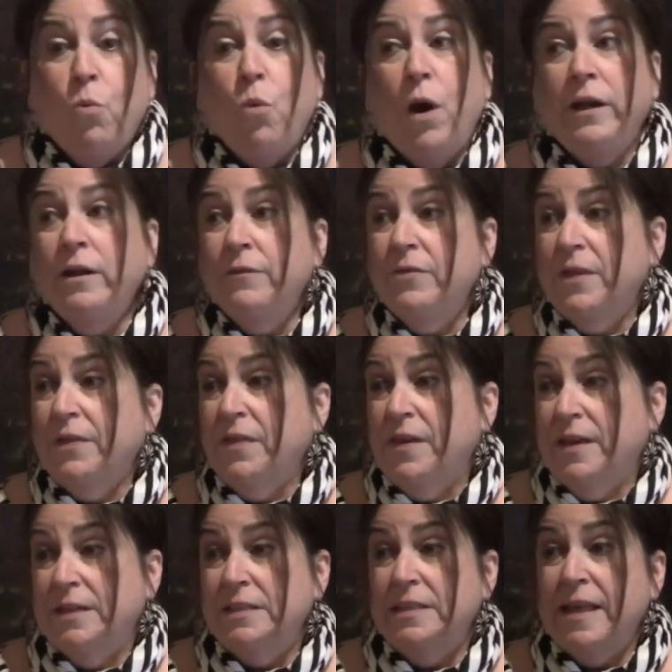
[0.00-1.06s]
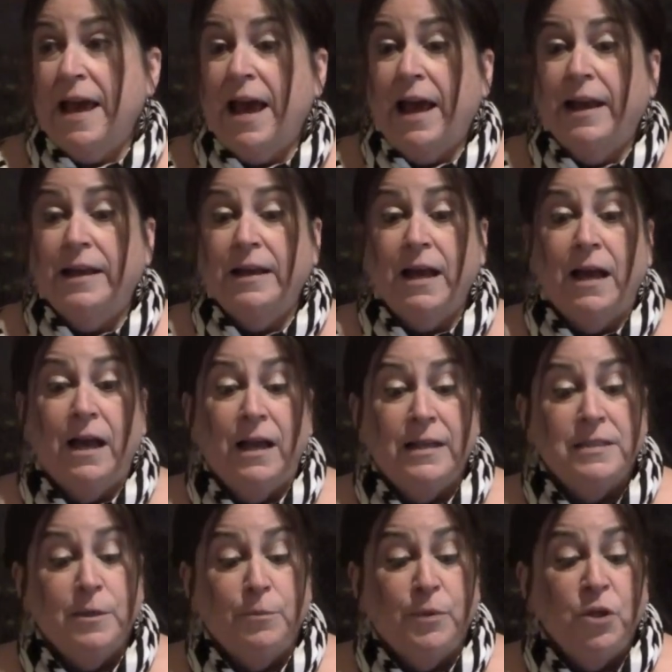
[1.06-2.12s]
One of the things that
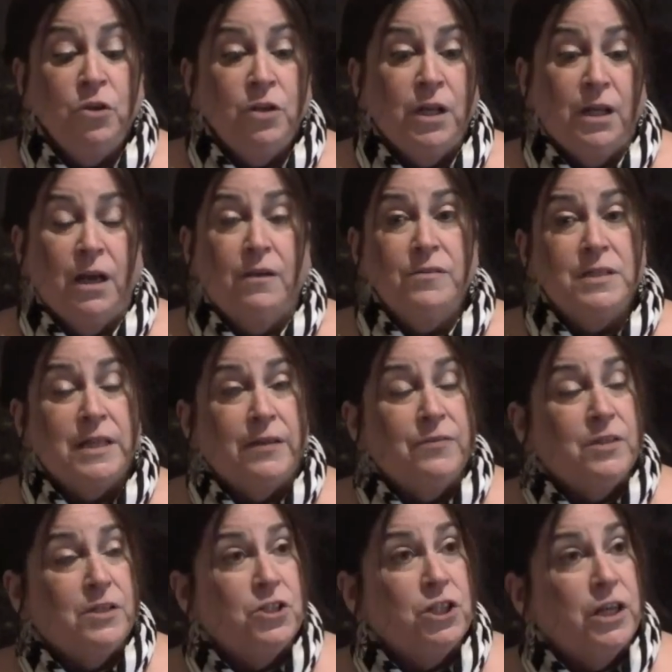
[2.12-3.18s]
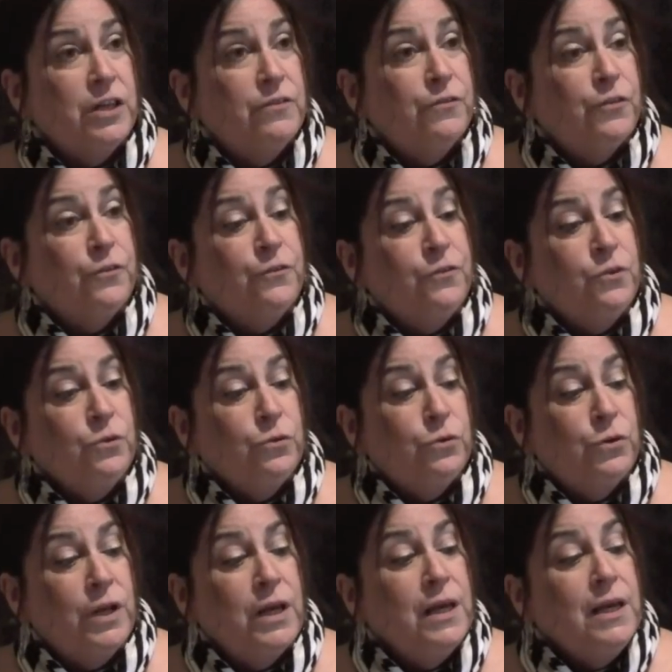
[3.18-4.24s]
is a beauty of SafetyChain for
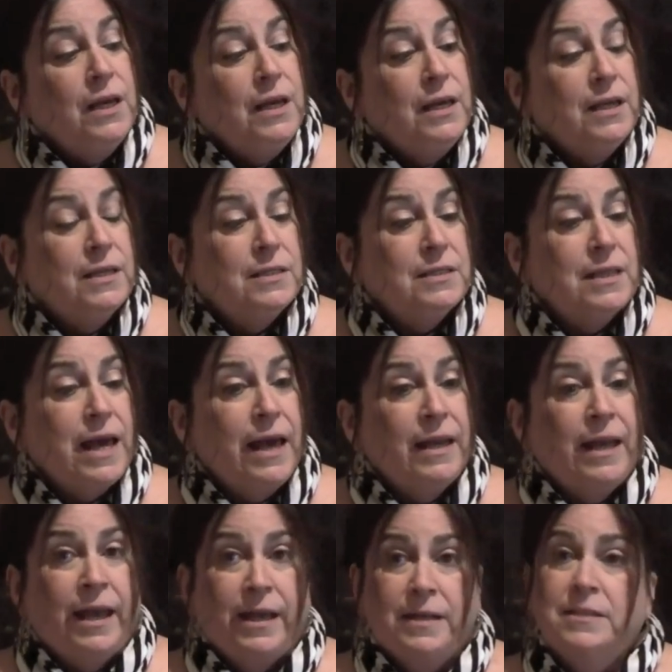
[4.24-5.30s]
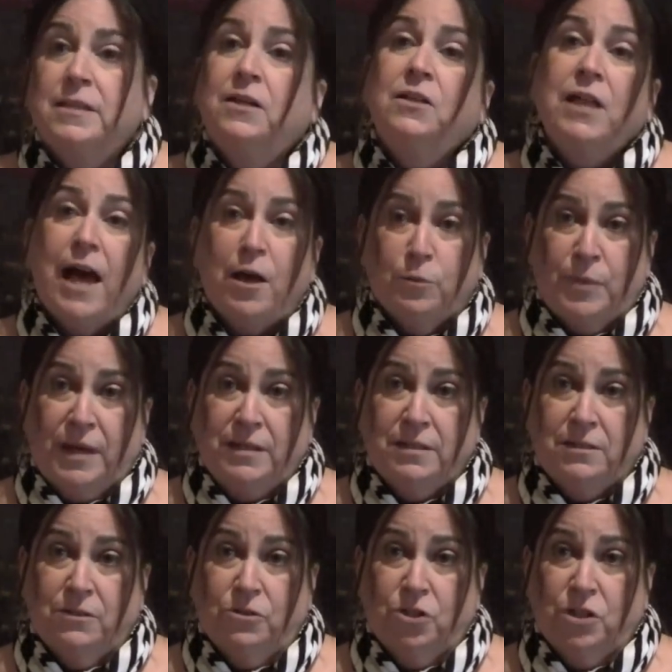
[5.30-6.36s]
food is that it's a
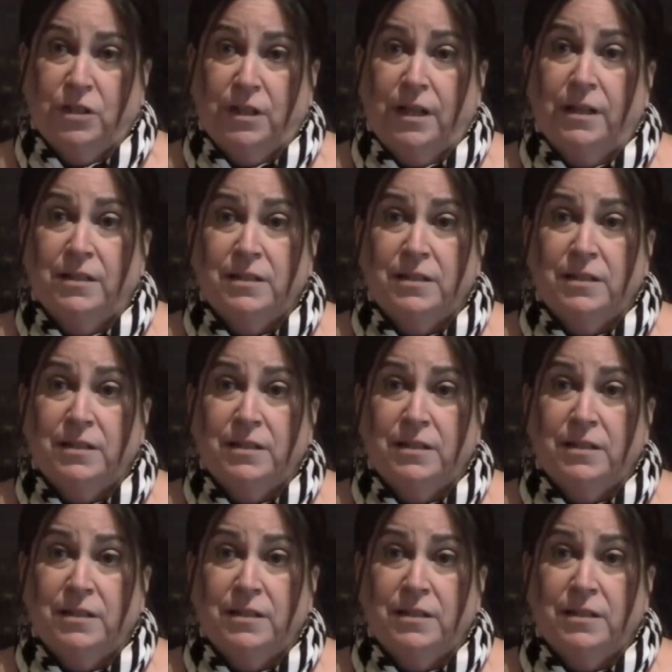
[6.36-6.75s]
cloud-based solution.